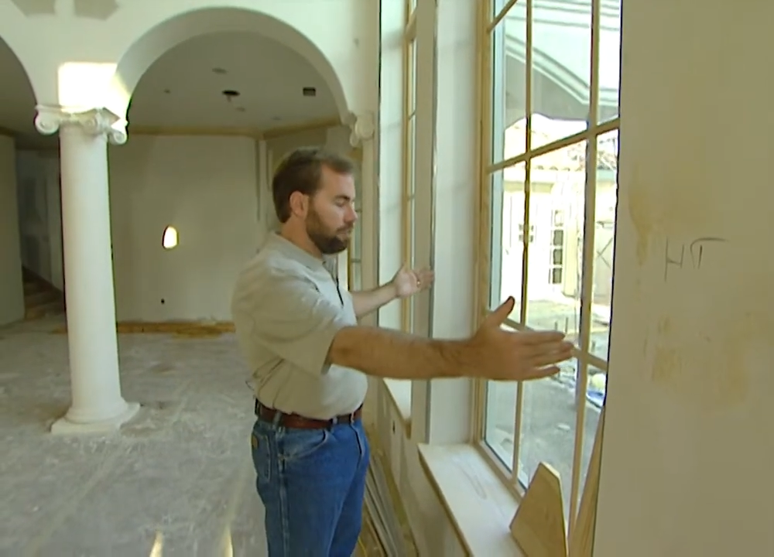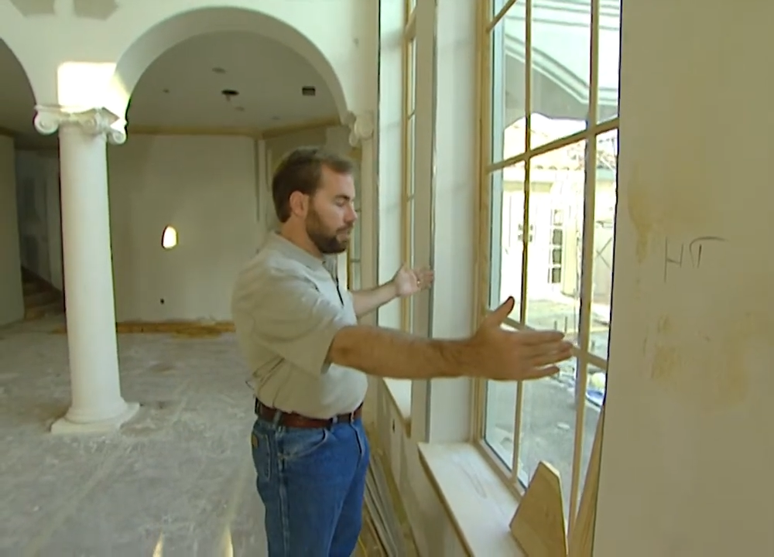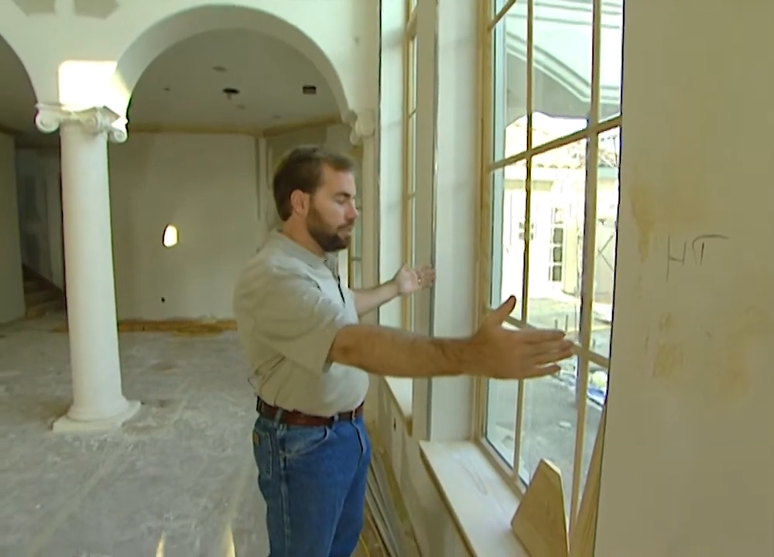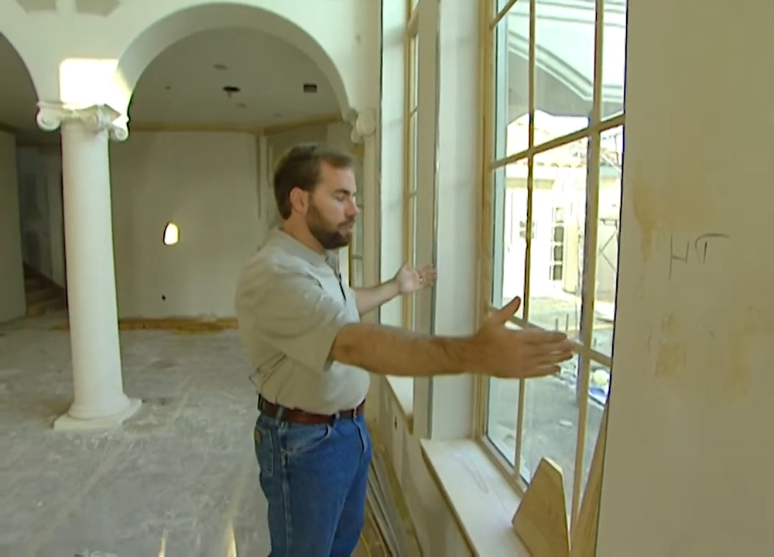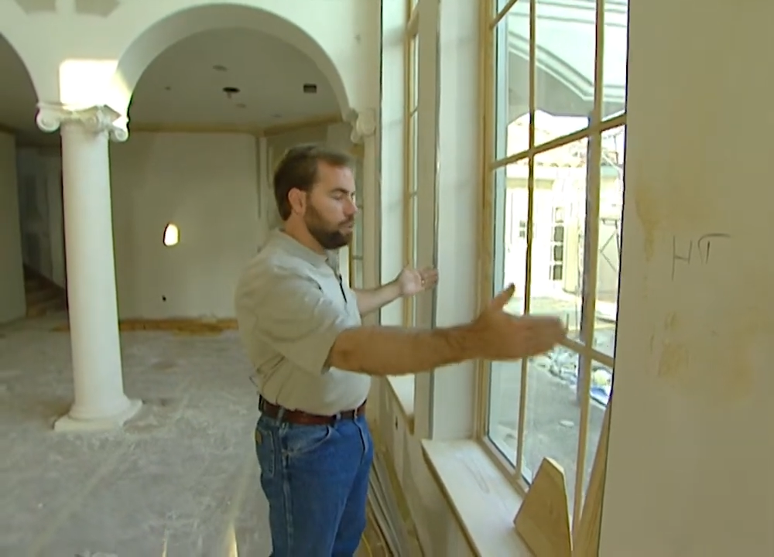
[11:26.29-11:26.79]

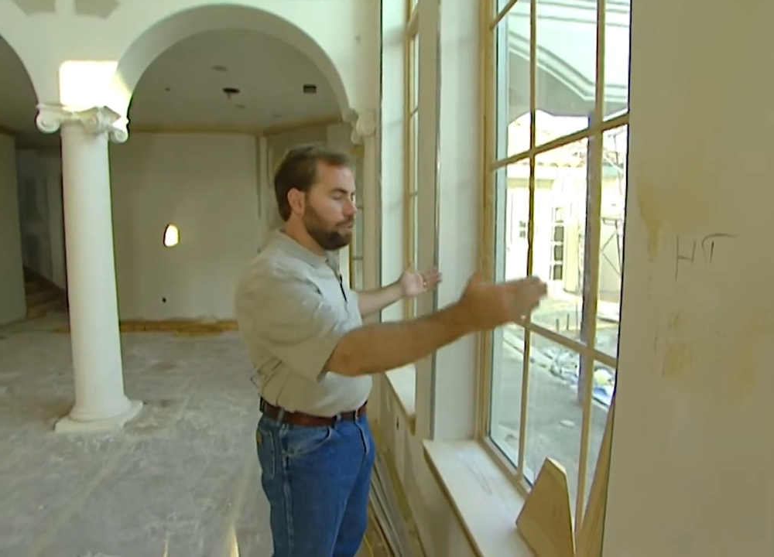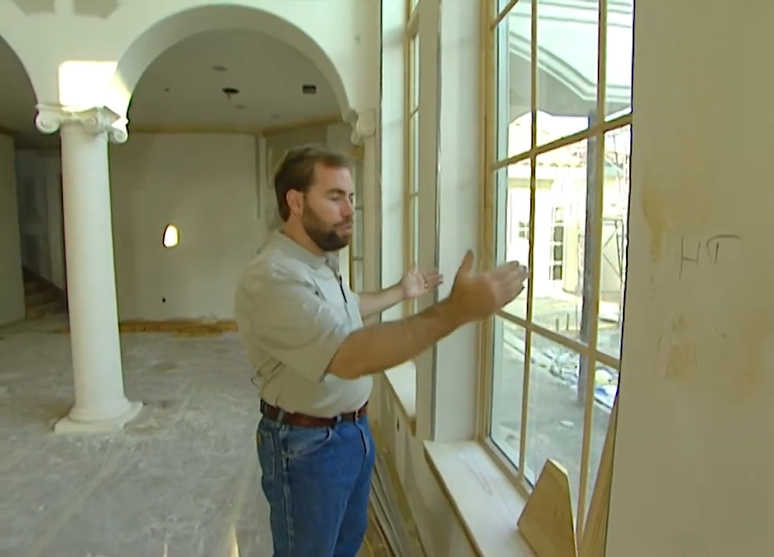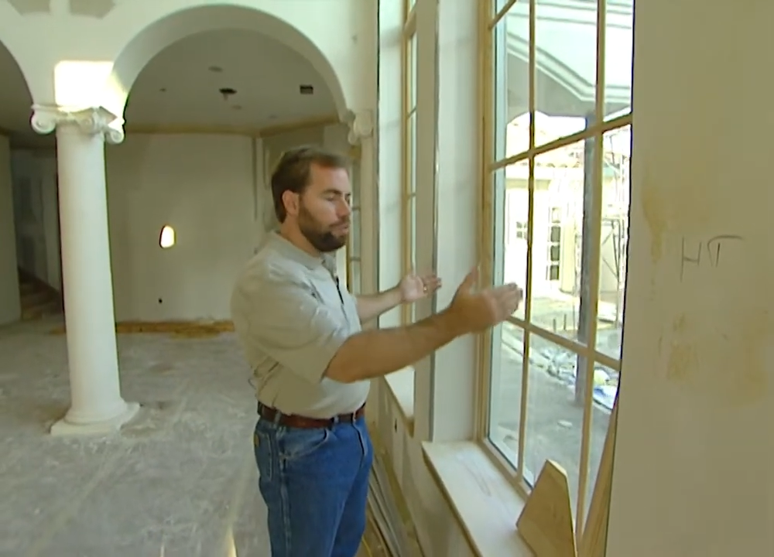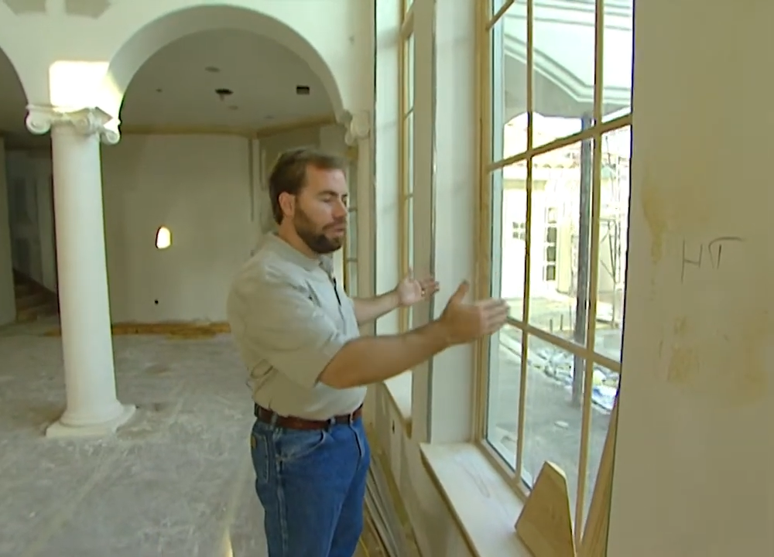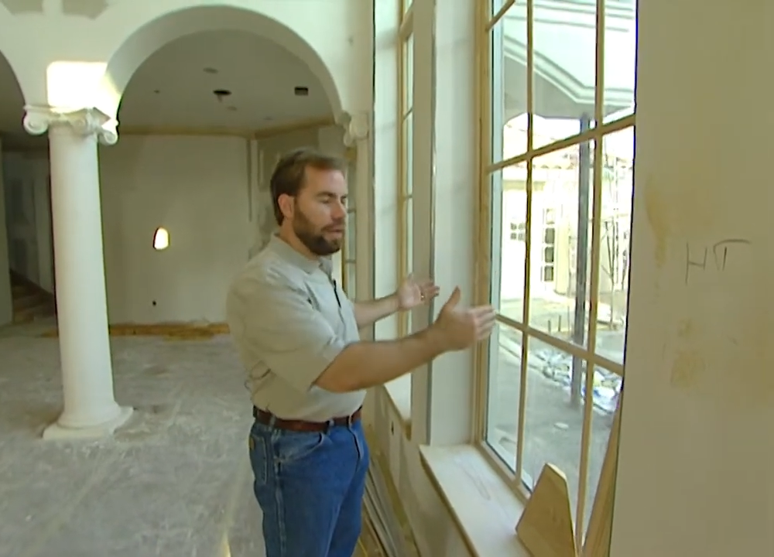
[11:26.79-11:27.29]
places where we
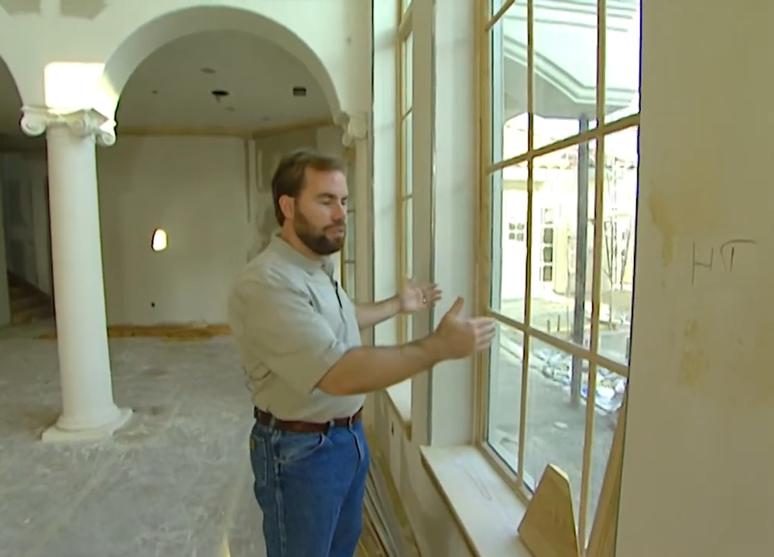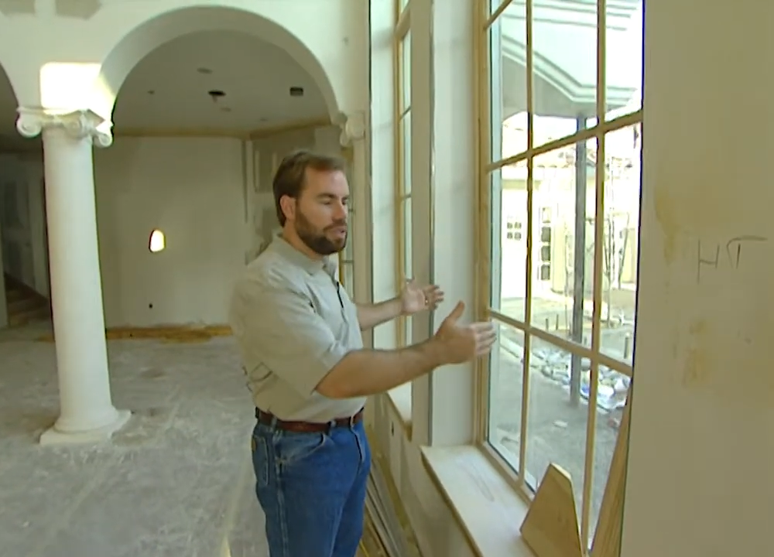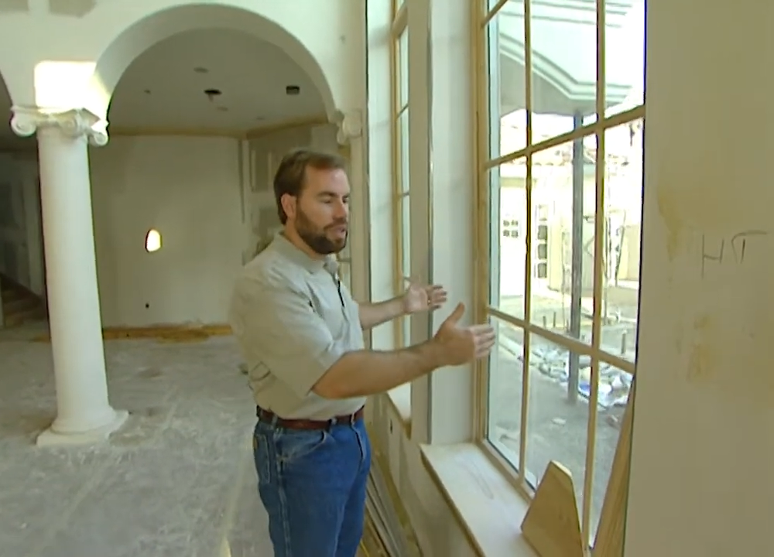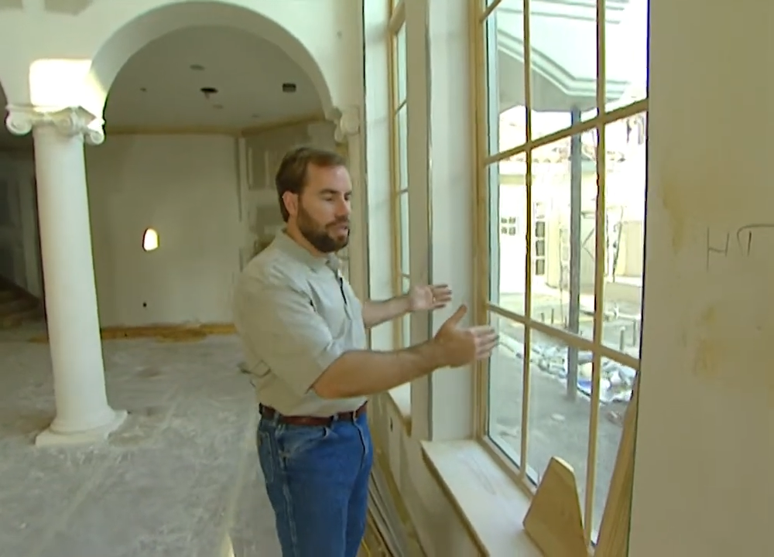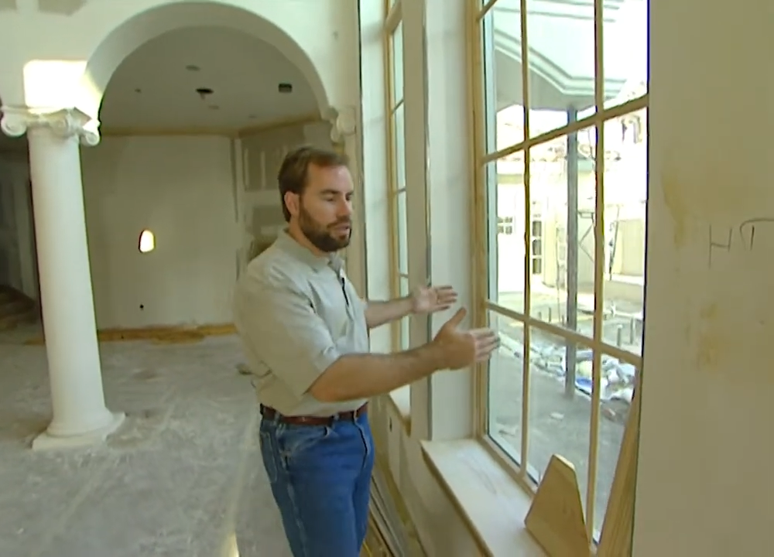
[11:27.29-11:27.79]
would have
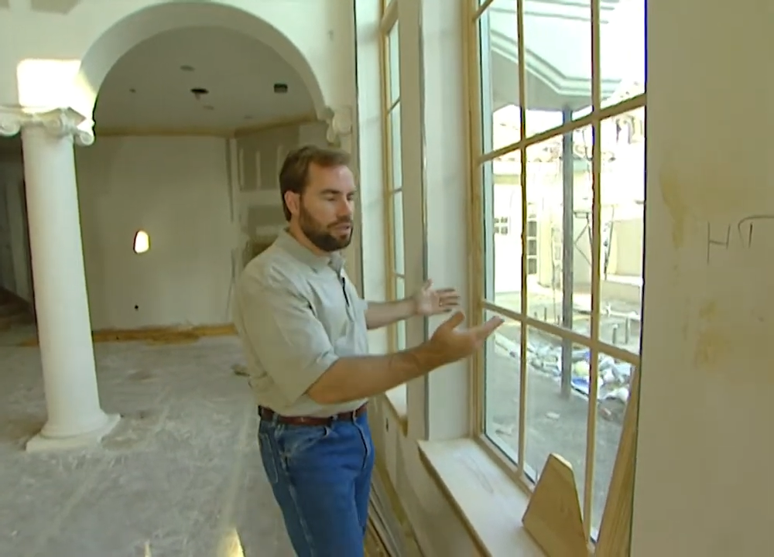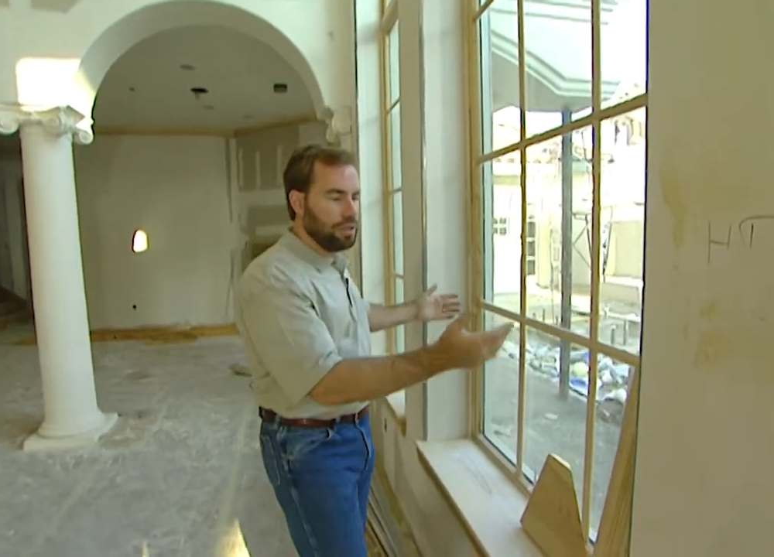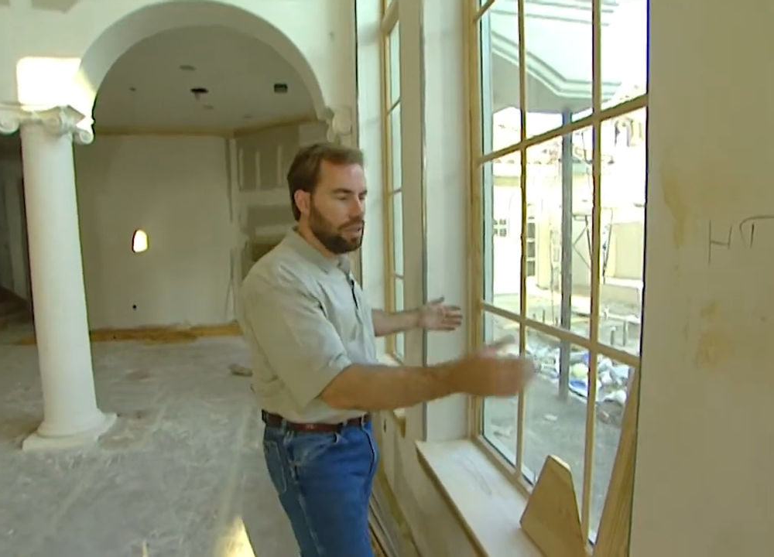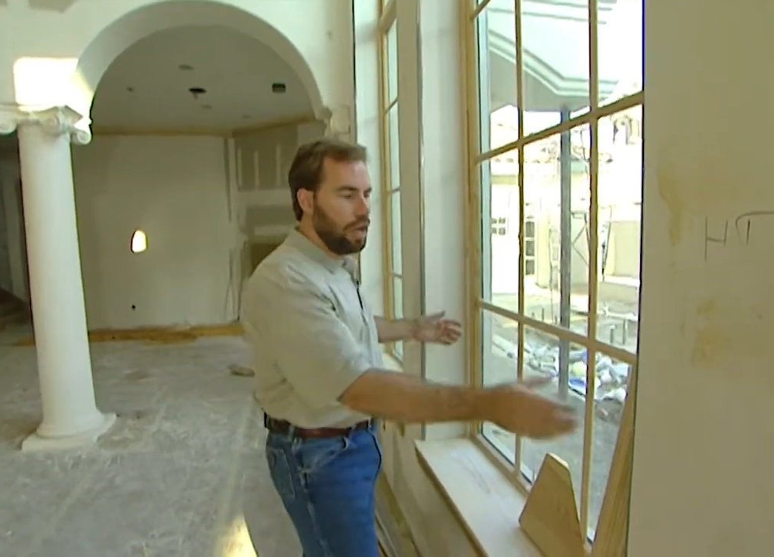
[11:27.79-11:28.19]
studs.